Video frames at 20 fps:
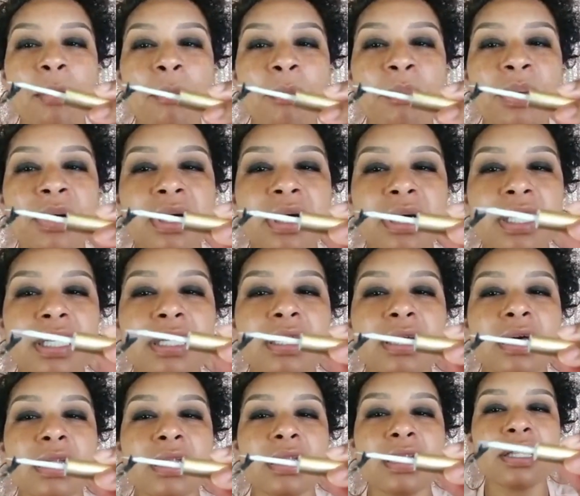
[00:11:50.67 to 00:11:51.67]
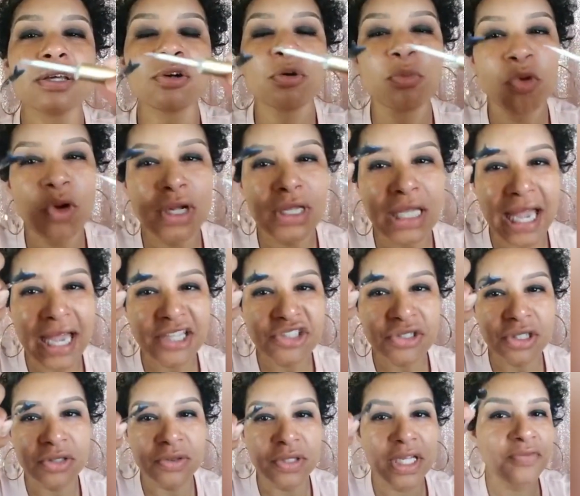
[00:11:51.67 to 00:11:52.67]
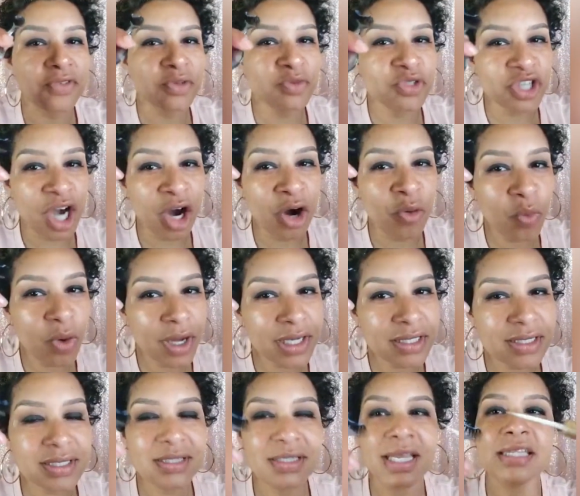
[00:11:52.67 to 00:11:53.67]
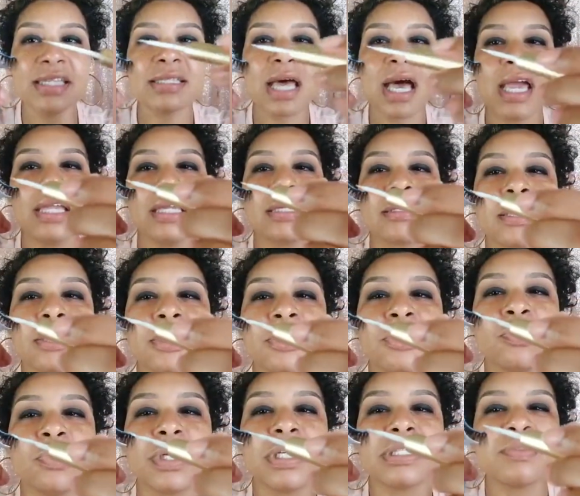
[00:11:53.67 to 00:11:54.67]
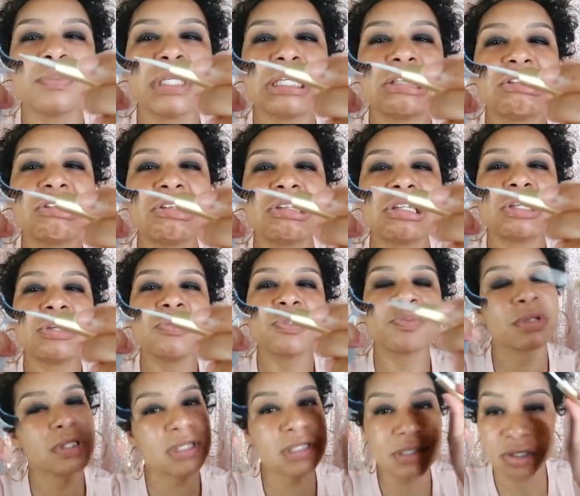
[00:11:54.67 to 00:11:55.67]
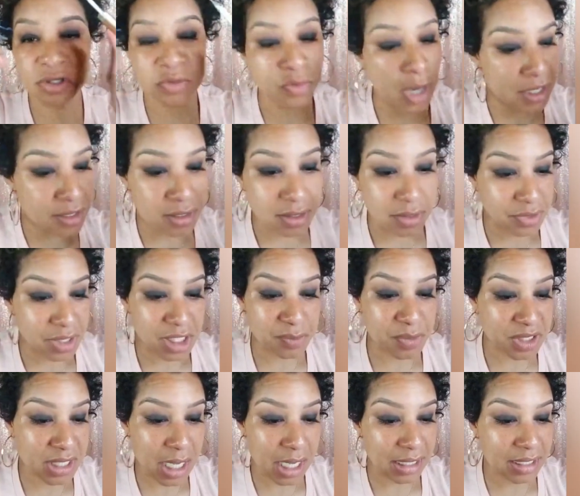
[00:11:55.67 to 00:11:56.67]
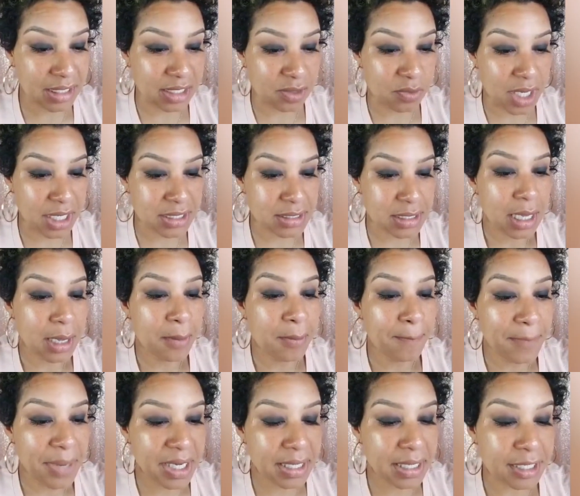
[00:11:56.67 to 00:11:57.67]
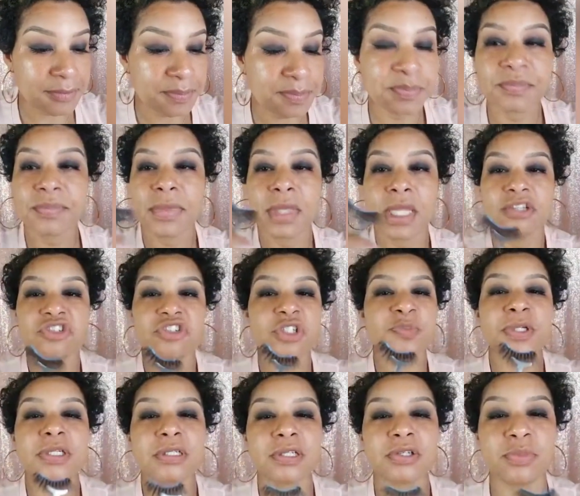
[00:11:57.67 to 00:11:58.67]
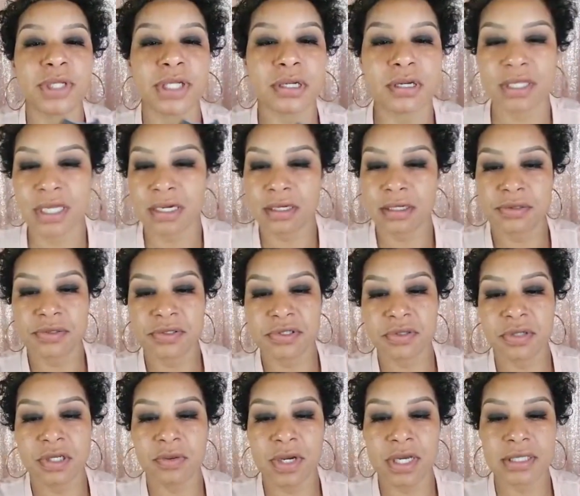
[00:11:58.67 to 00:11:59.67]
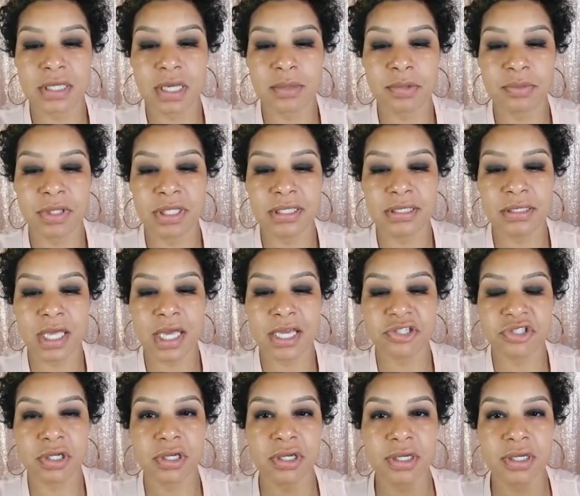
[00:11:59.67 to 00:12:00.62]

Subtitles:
put a little more lash glue. If you don't want it to stay tight, you want it to be a little loose, but this glue right here going to keep you tight anyways. But just put a little bit on there. So anyways, I'm going to put this lash on.